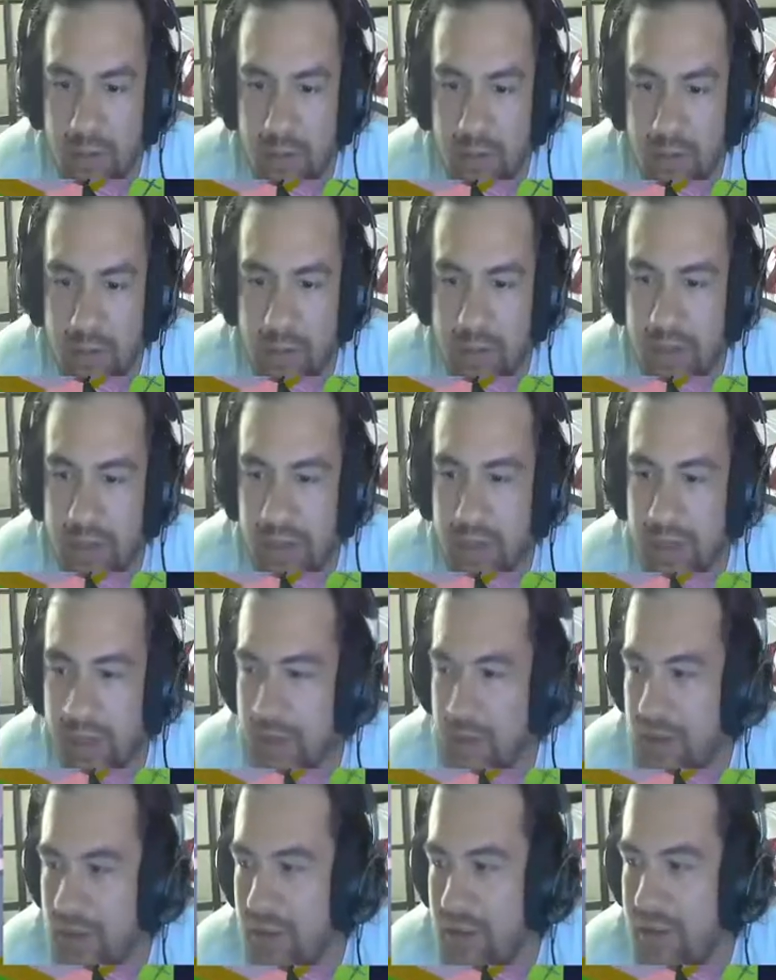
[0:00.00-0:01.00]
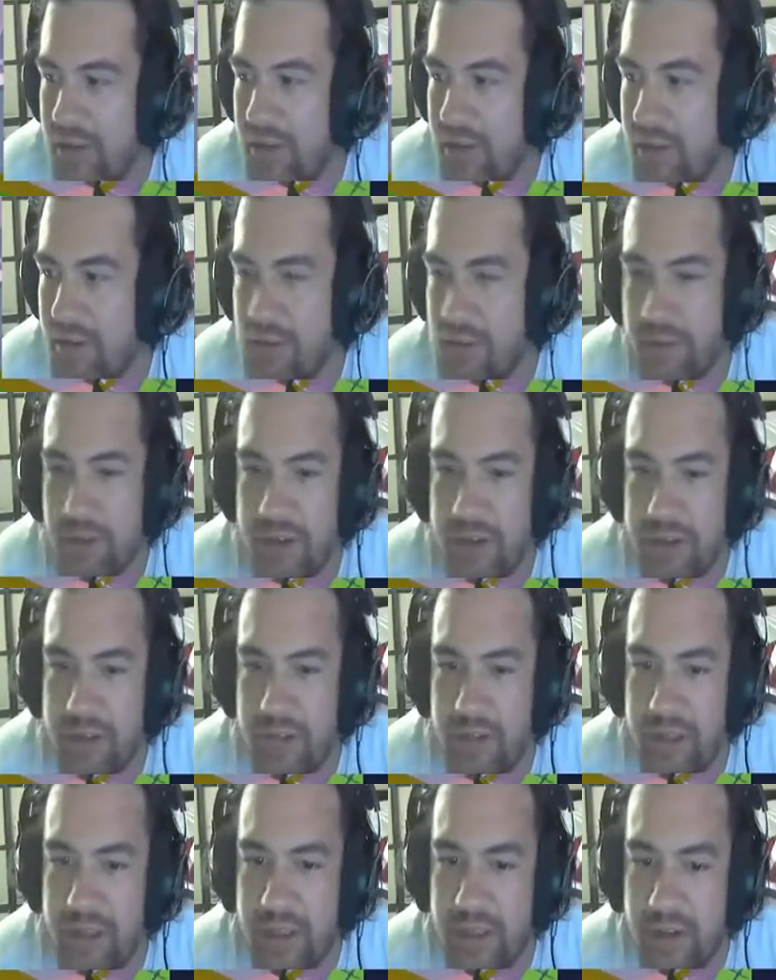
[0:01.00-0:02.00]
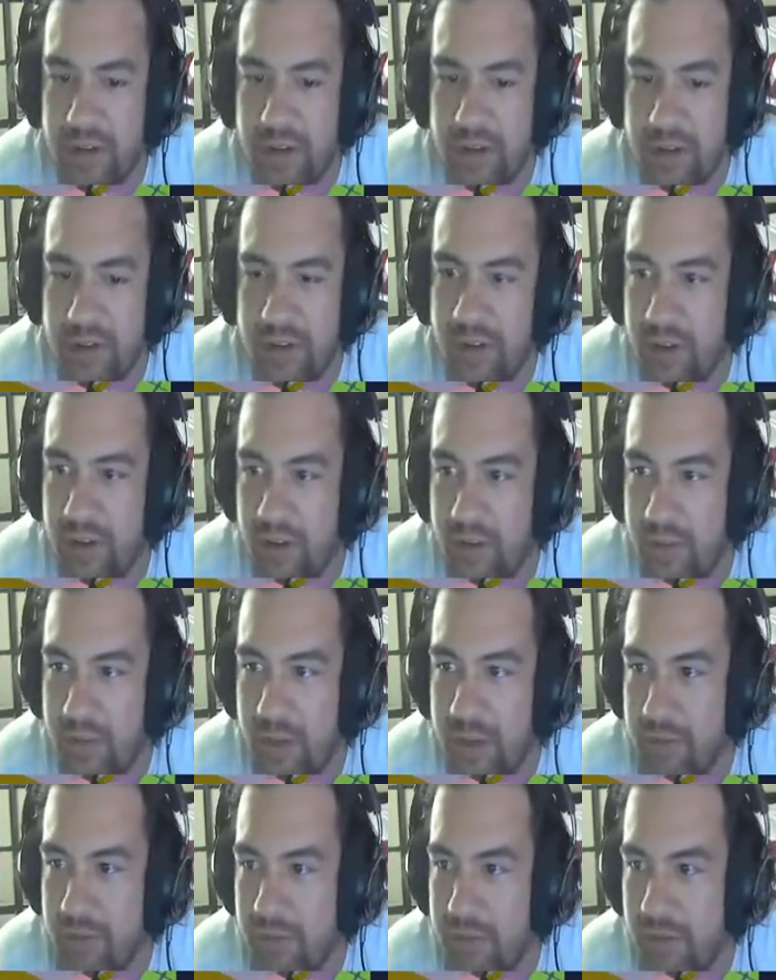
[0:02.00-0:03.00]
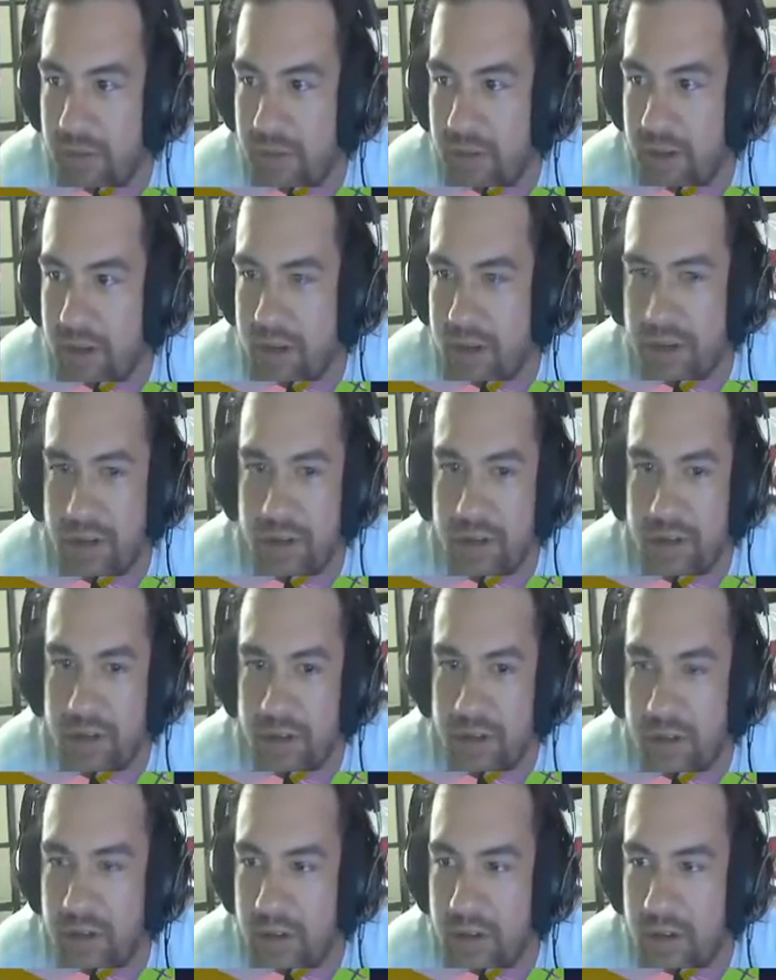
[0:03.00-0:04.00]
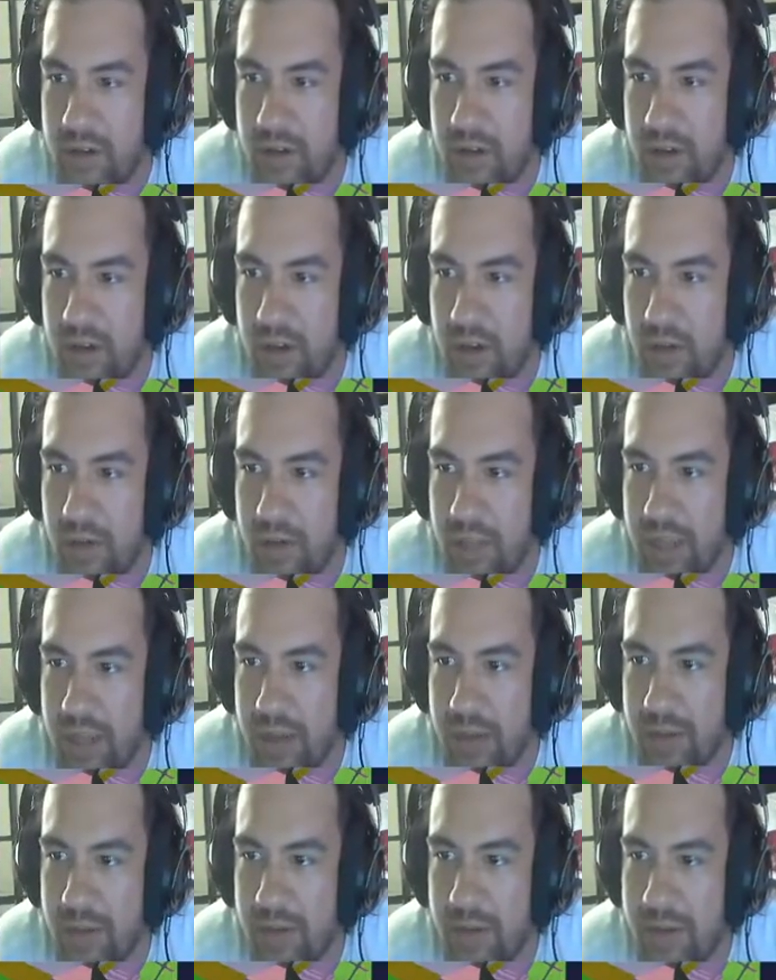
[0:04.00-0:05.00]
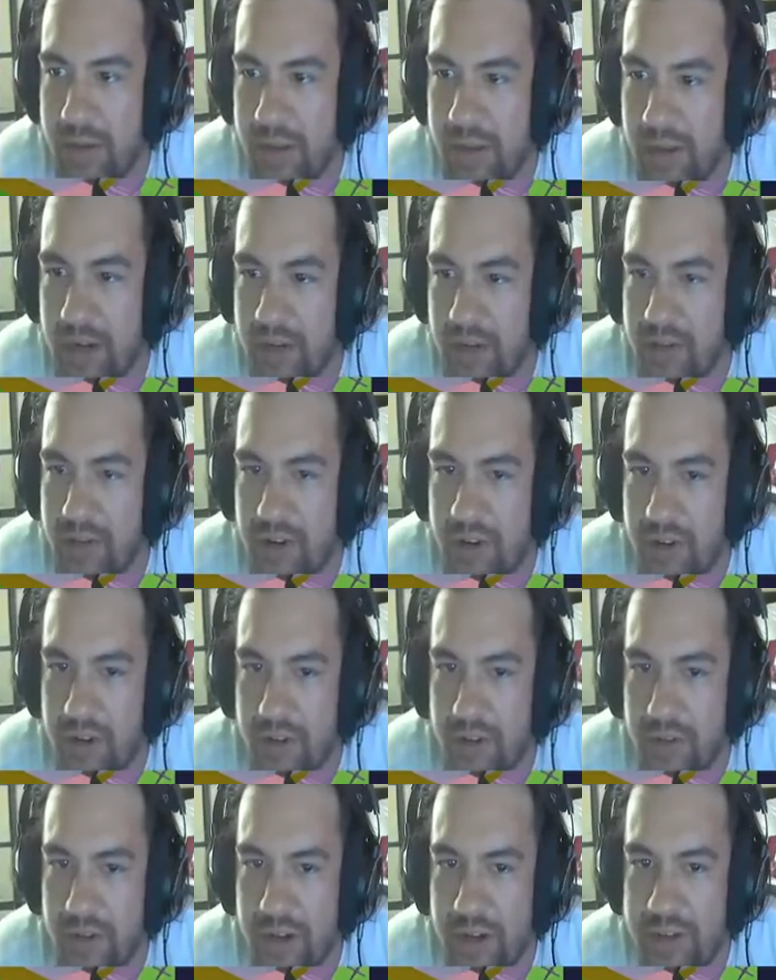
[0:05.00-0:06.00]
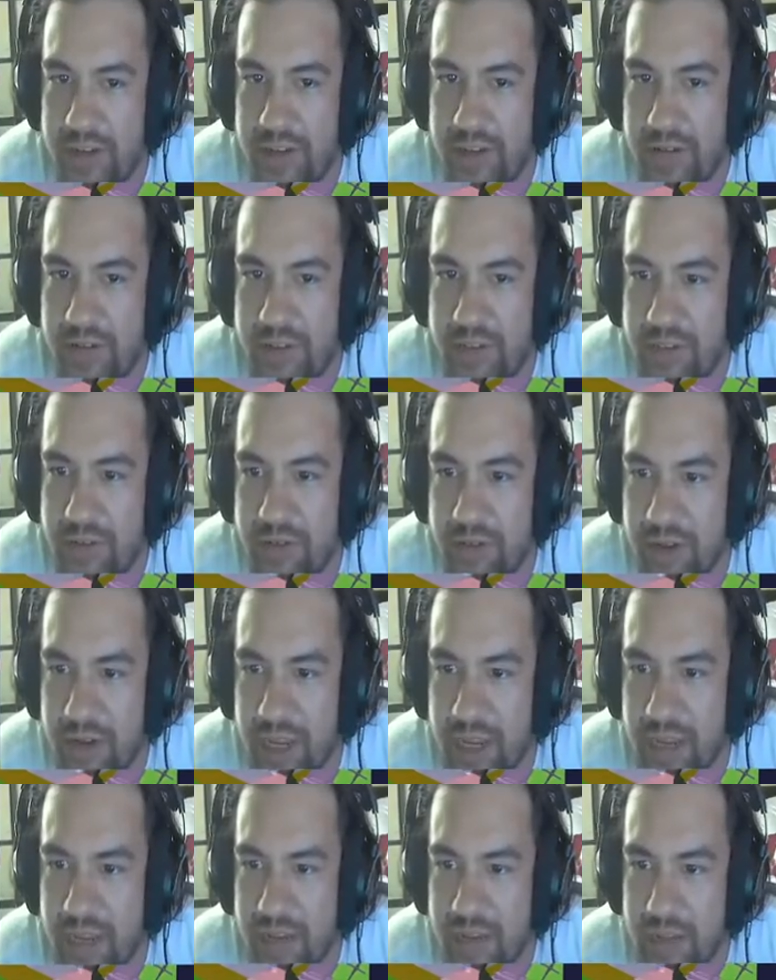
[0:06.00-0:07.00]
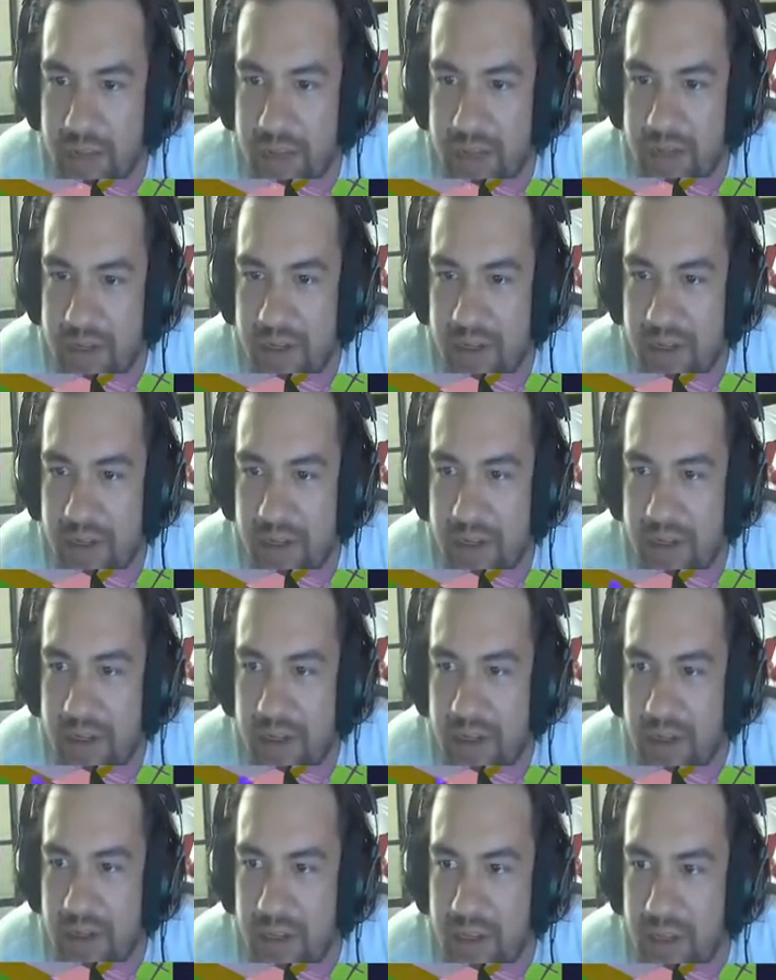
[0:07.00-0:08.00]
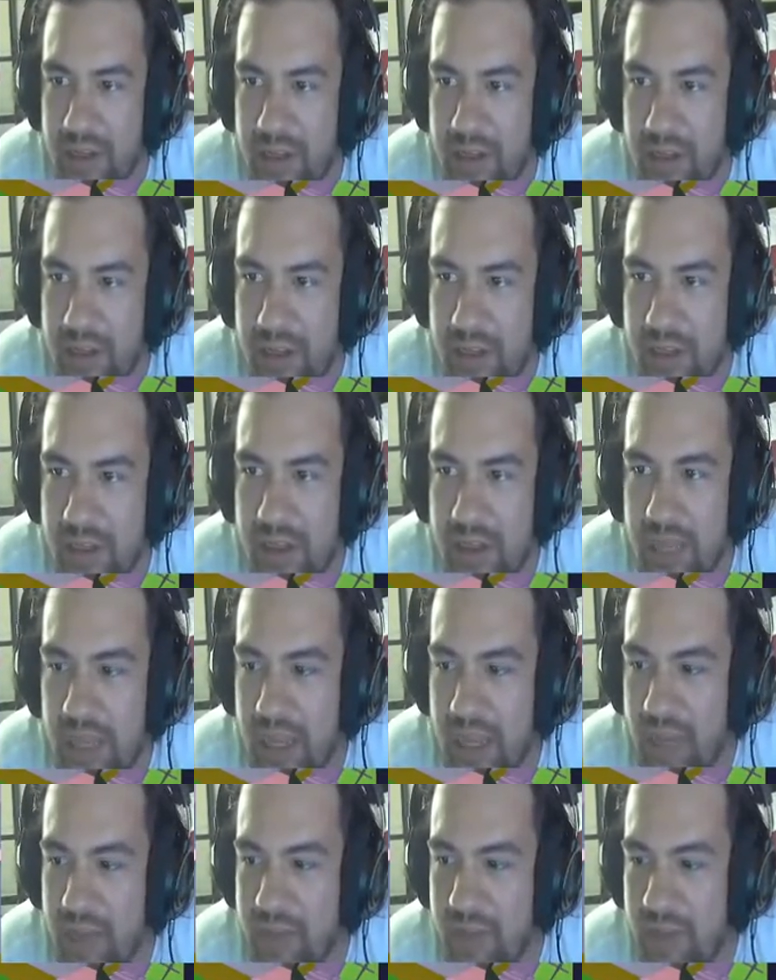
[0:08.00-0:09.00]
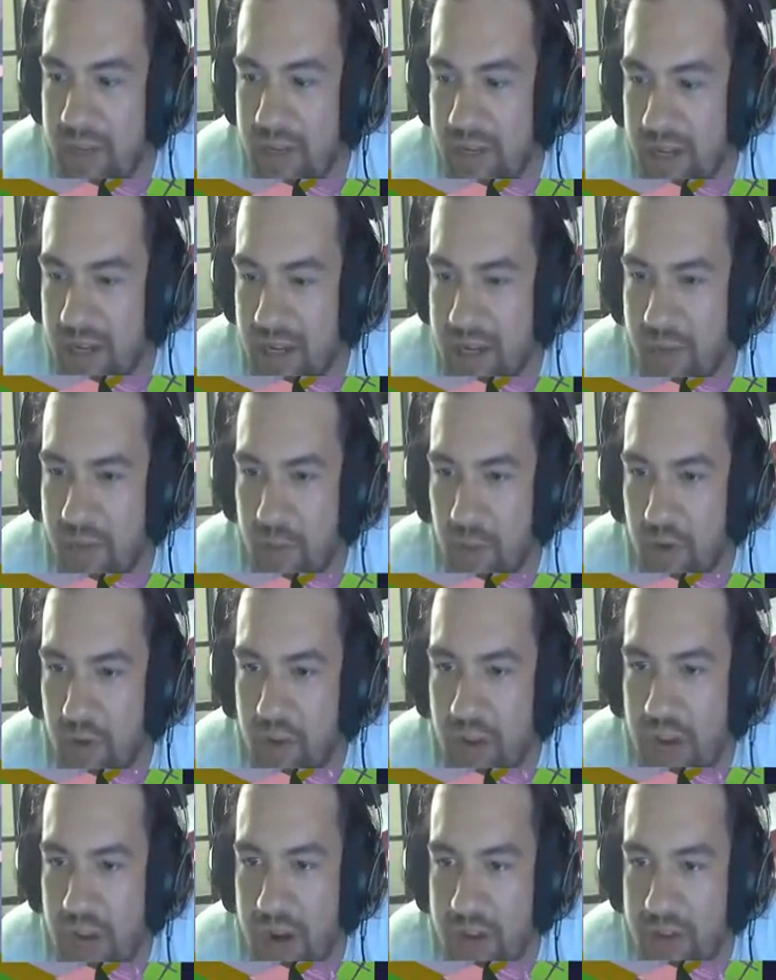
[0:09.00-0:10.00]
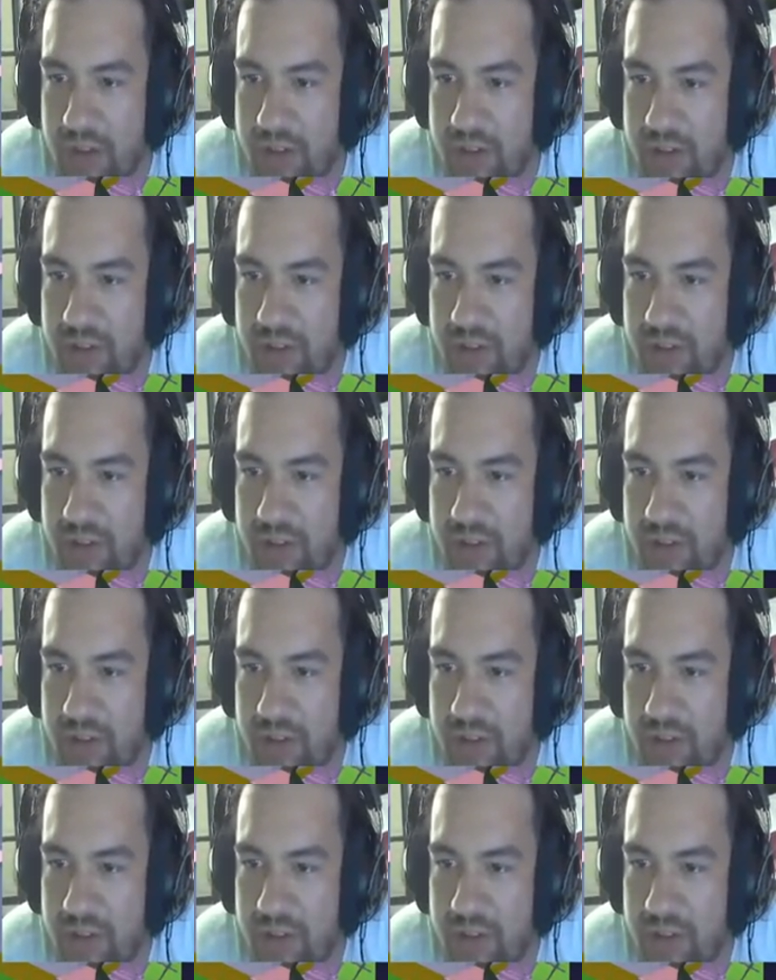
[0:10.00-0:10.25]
You, is there a secret objective? We have to get all the chairs wet. What's going on here? Oh, we gotta get them to knock the chairs over. I see you, secret chaos meta. Chaos meta, knock over more chairs!